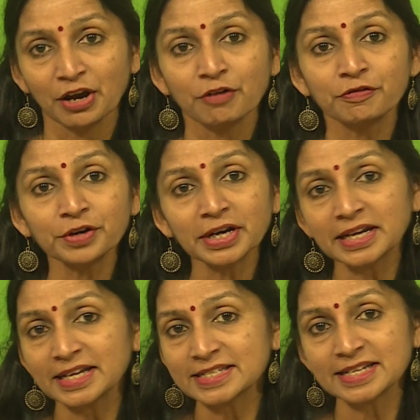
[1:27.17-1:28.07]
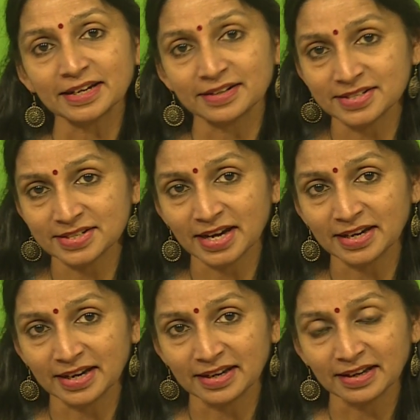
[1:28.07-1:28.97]
For an easy
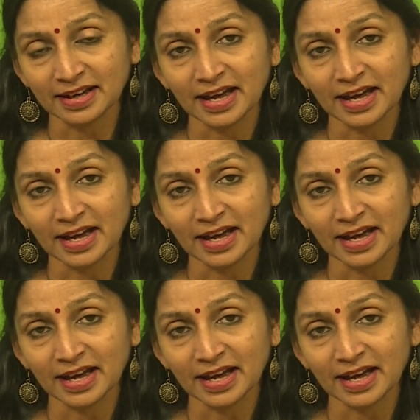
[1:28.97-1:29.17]
understanding,